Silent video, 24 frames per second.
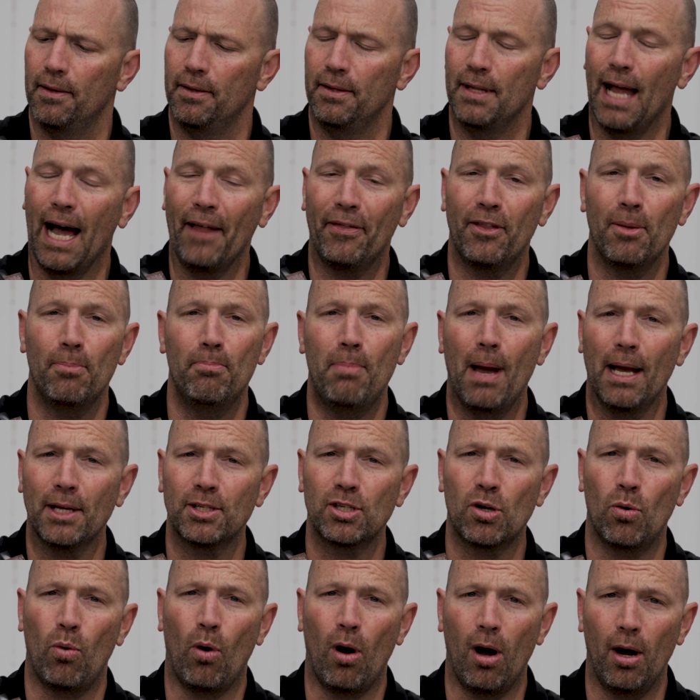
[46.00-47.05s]
Not the
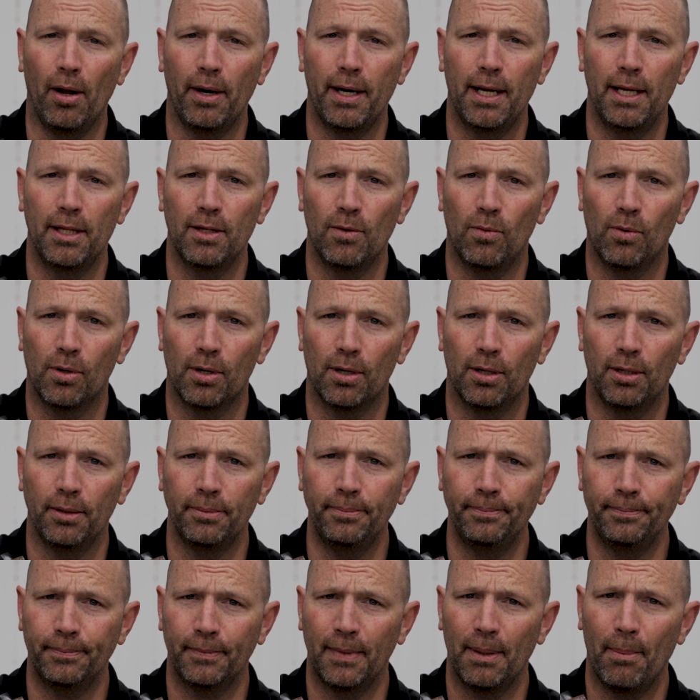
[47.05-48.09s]
best quality in the
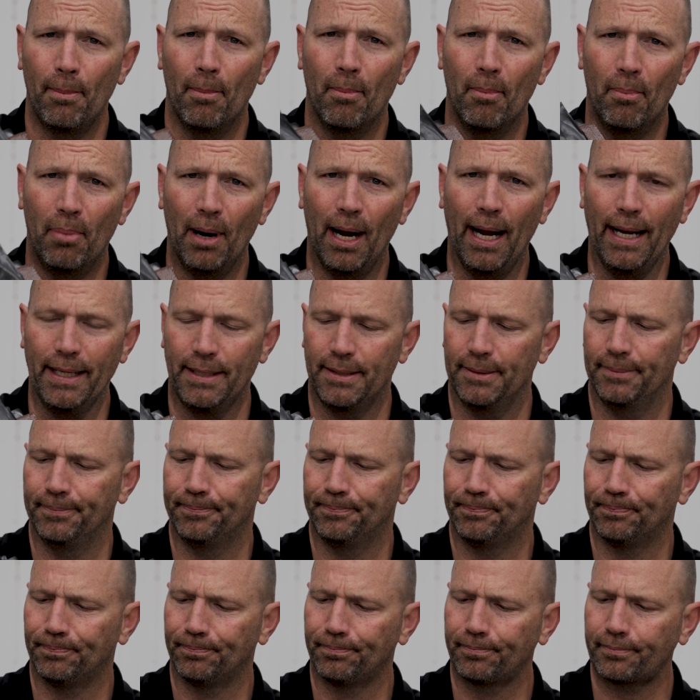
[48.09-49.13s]
world, but
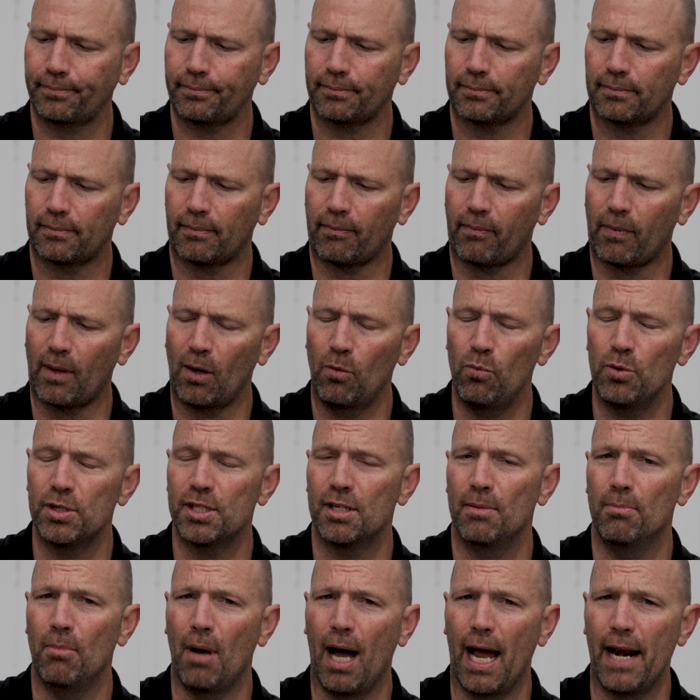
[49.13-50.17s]
with
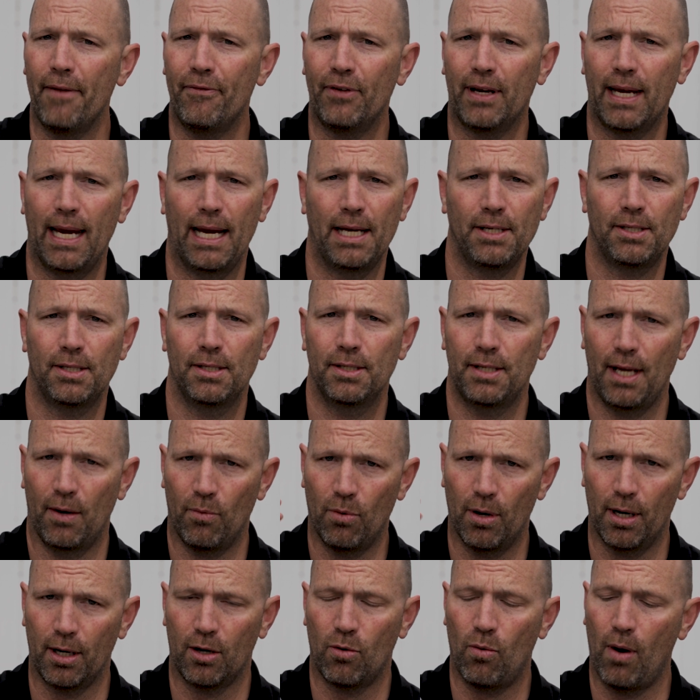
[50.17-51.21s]
some modifications, they
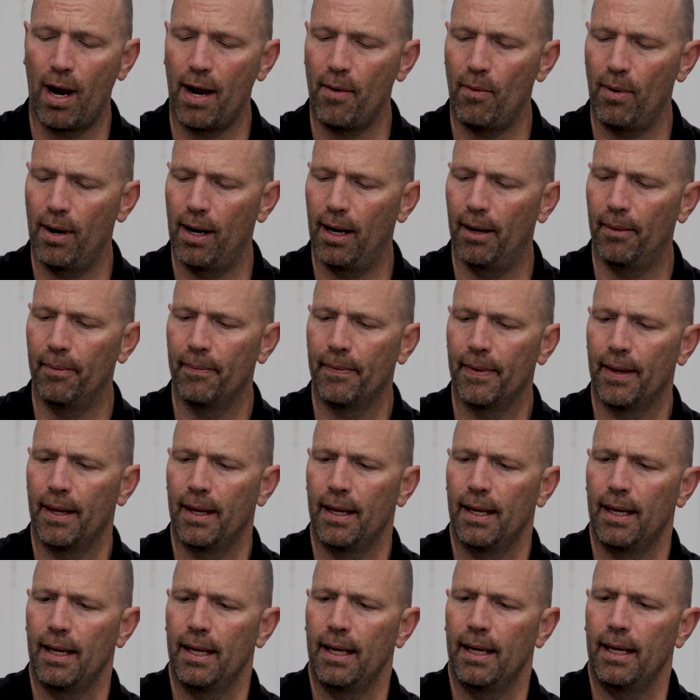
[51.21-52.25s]
work quite well.
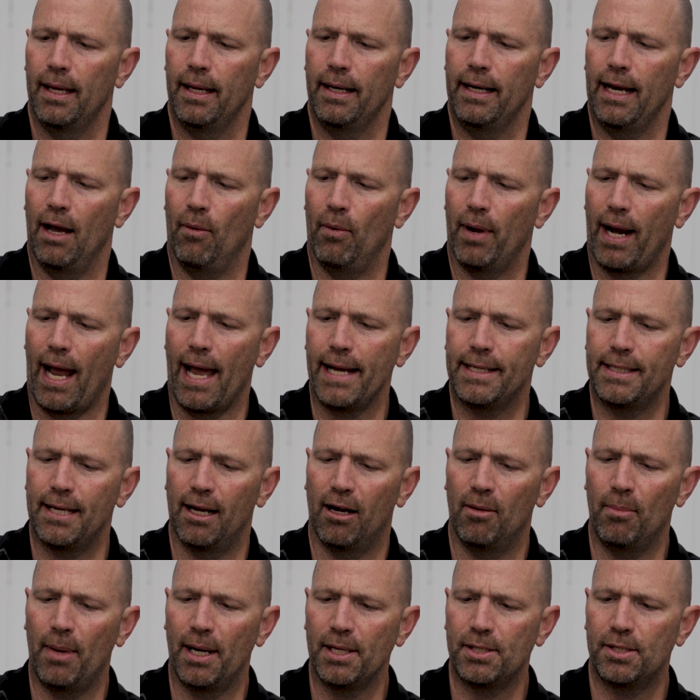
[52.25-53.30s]
Now, what I
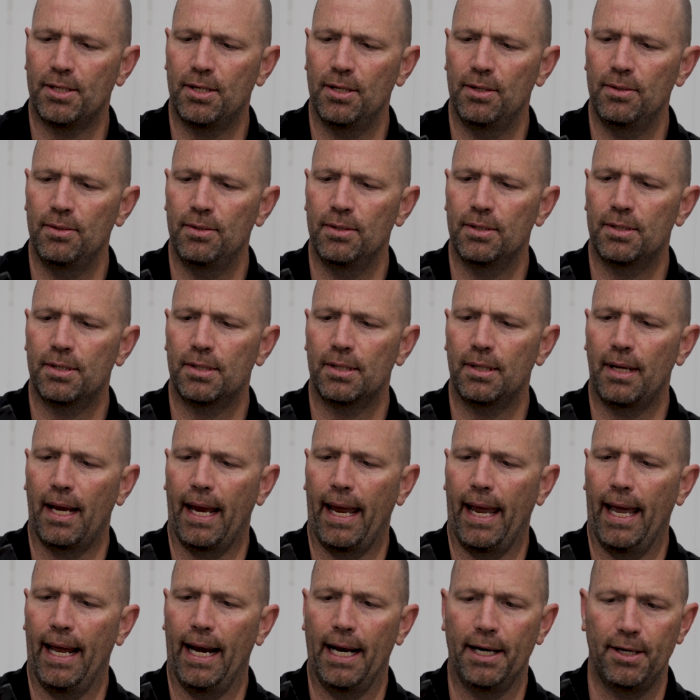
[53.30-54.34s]
tell my students,
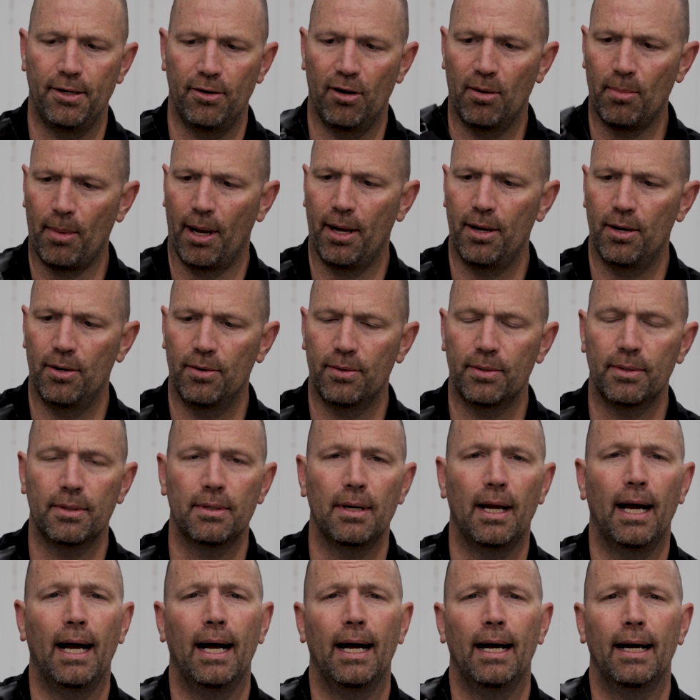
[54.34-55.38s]
and I do on my
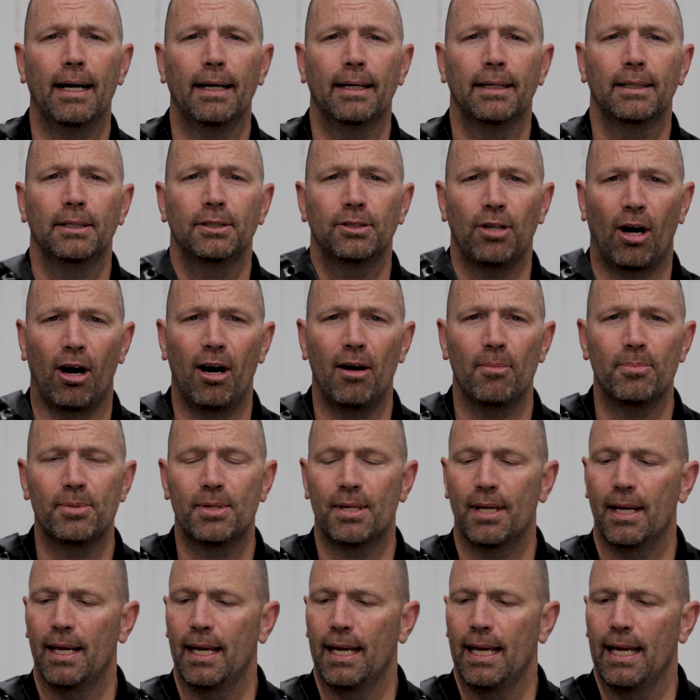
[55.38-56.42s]
own
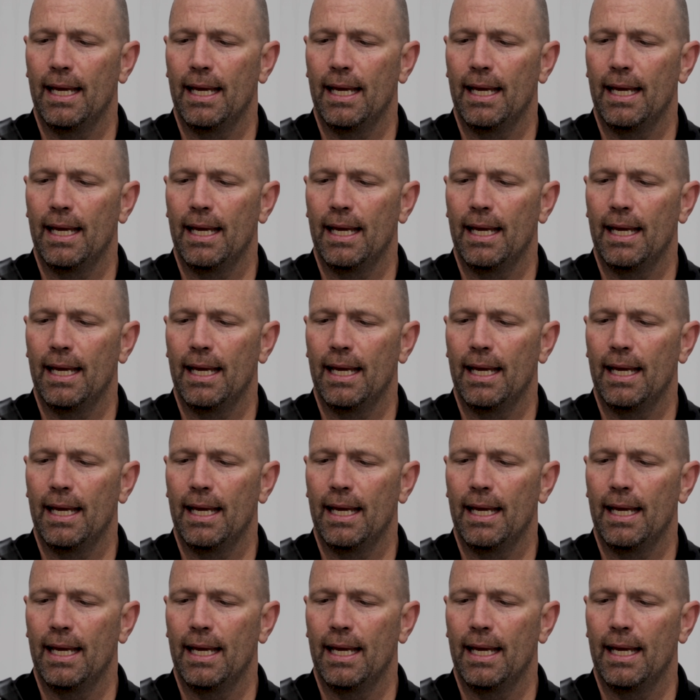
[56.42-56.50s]
tarps,